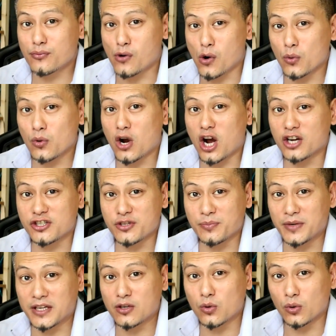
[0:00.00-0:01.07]
Pro
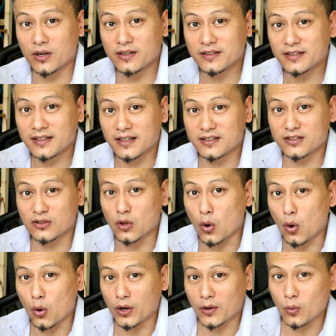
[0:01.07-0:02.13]
RGB cooler. It's an
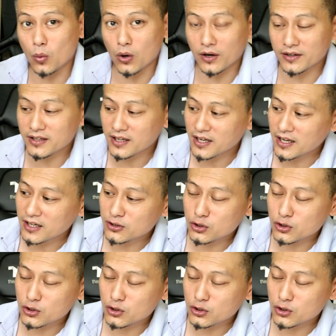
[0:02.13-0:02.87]
all-in-one